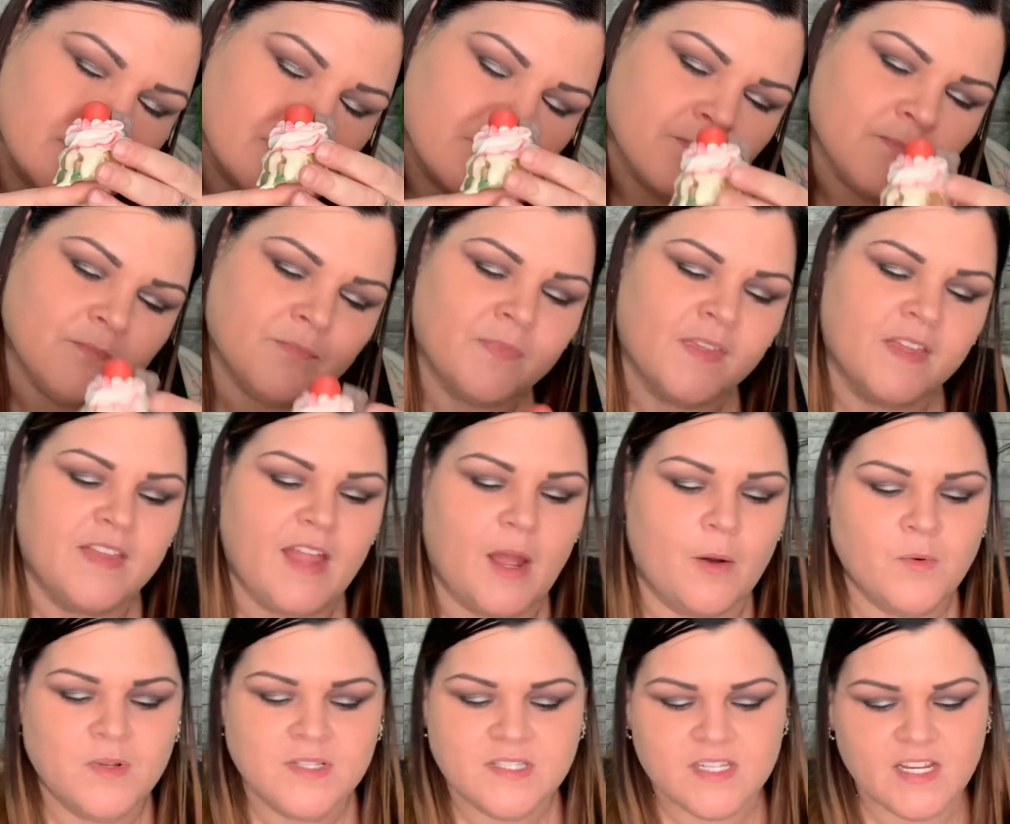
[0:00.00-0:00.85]
Mmm,
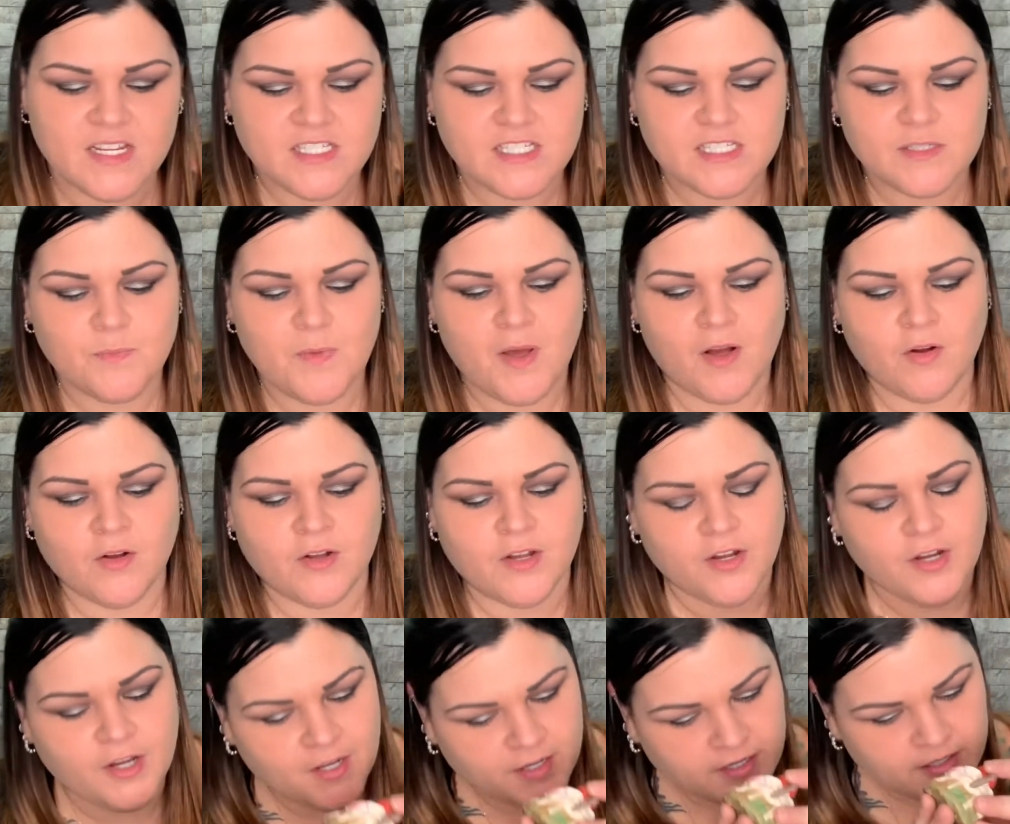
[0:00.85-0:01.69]
that one does smell
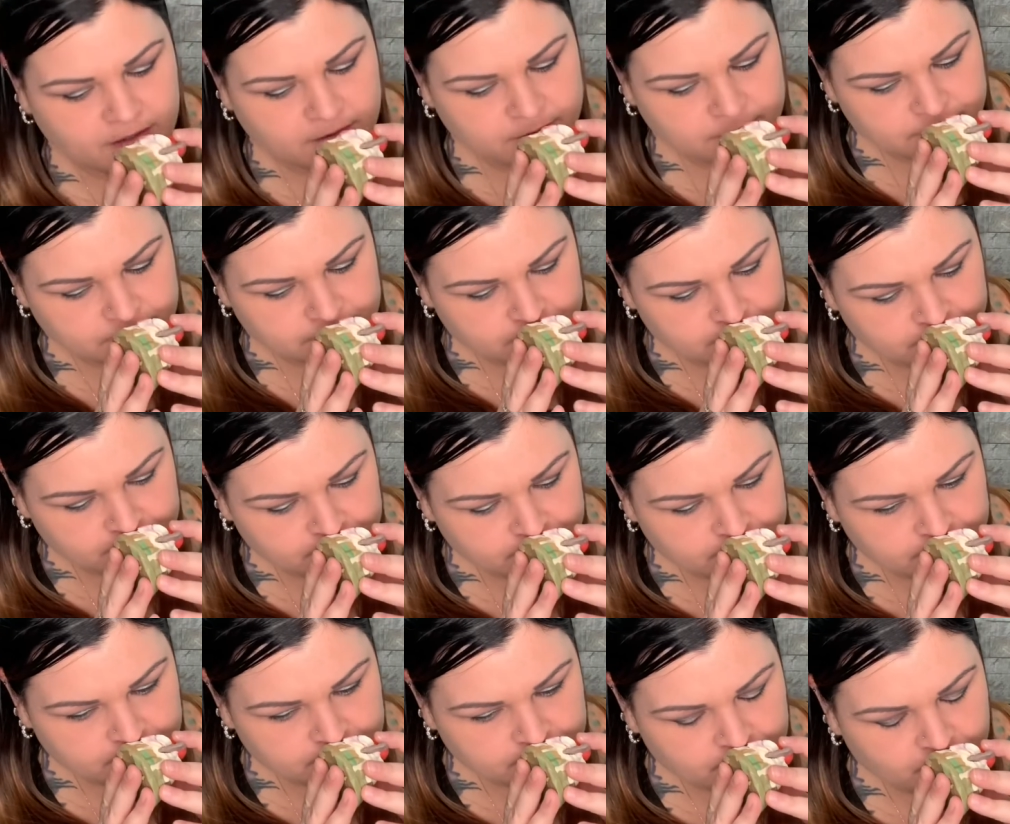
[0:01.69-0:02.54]
good.
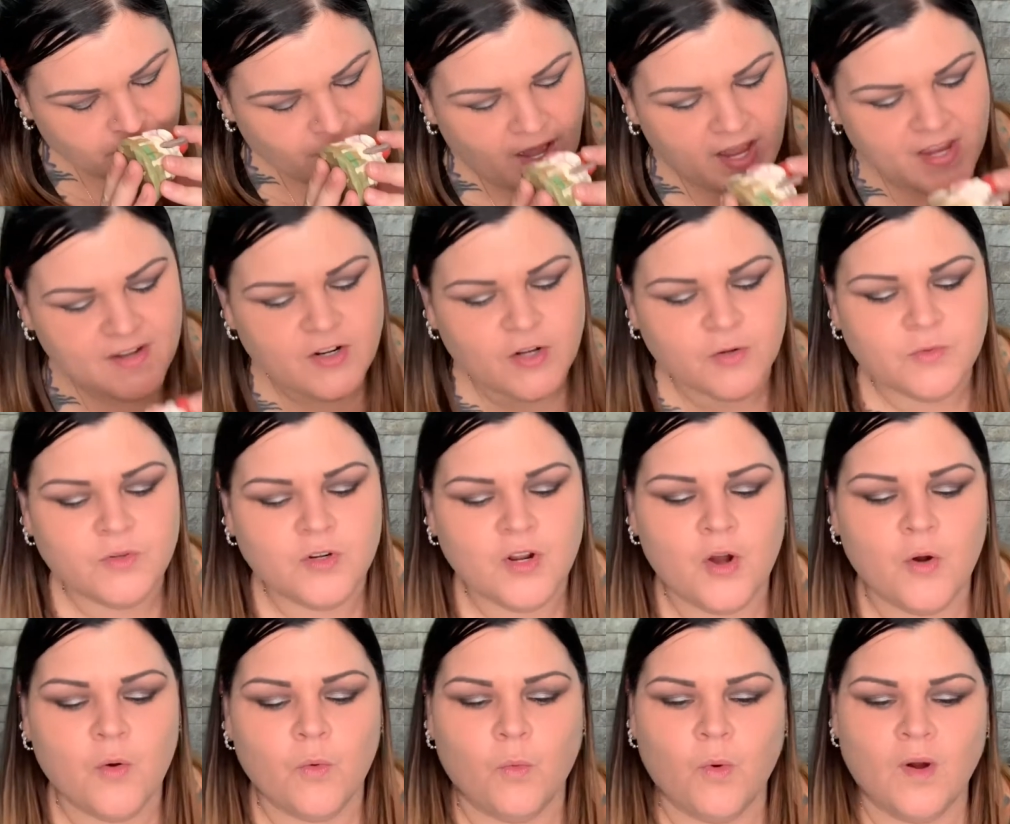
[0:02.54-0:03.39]
I don't
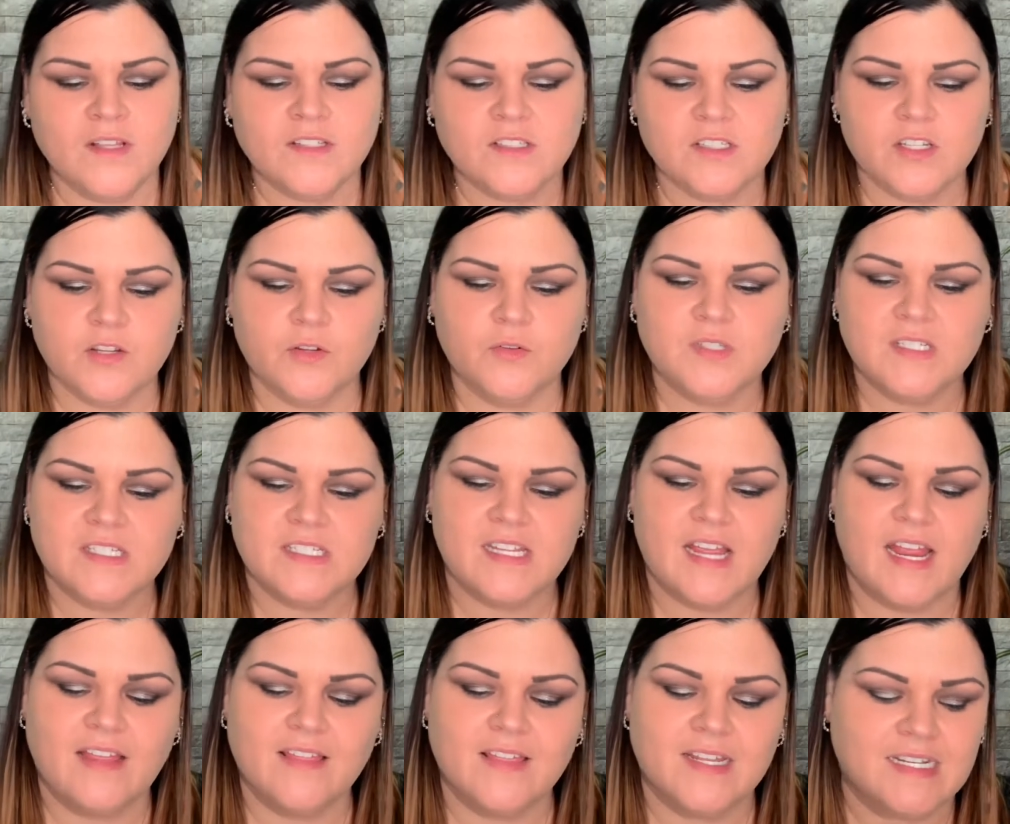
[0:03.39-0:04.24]
know what to
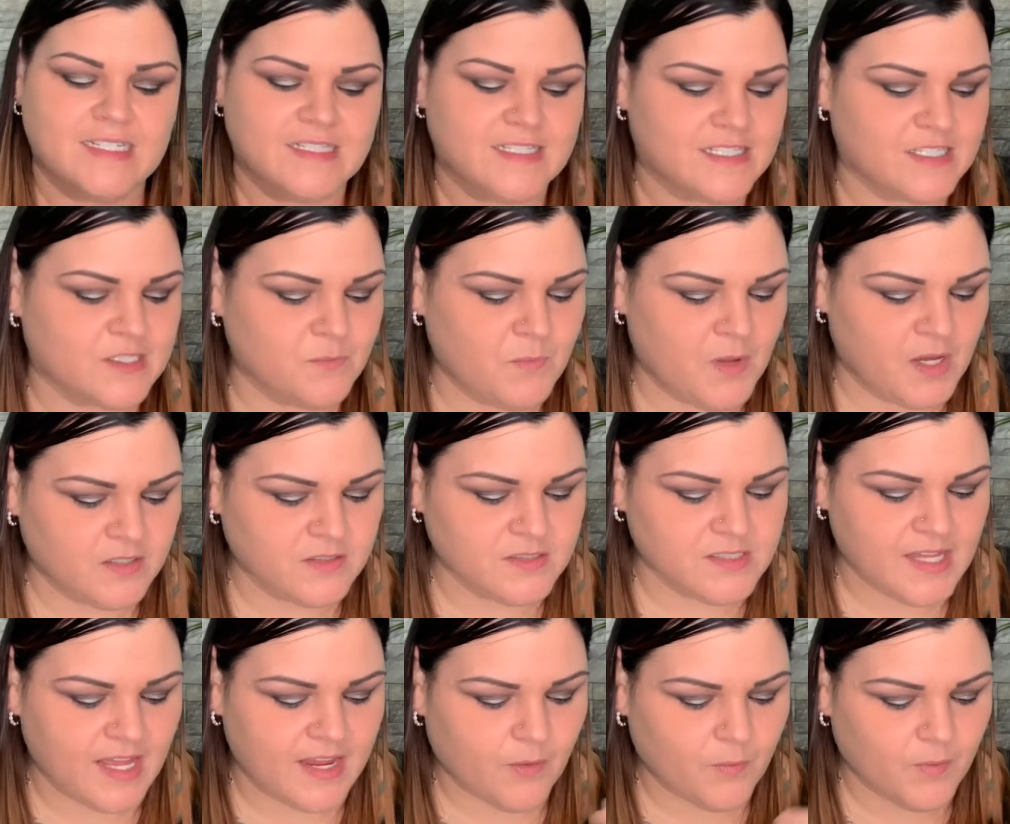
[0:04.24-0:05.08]
say that it
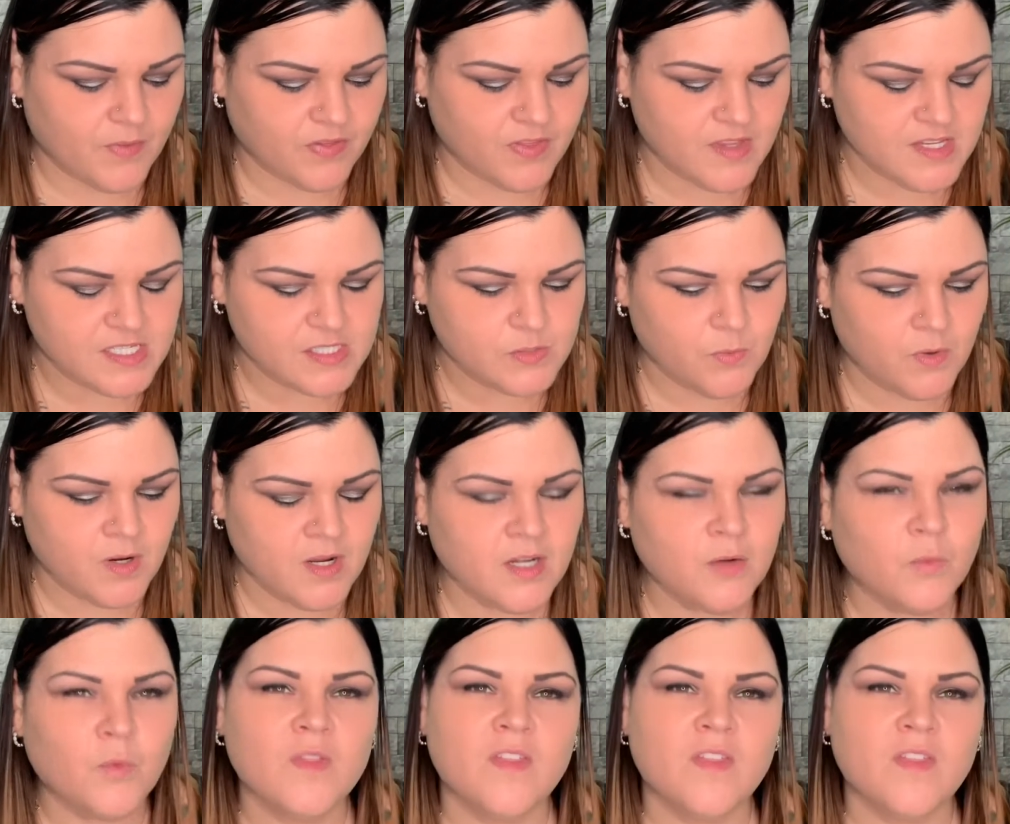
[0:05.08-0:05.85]
smells like with this one,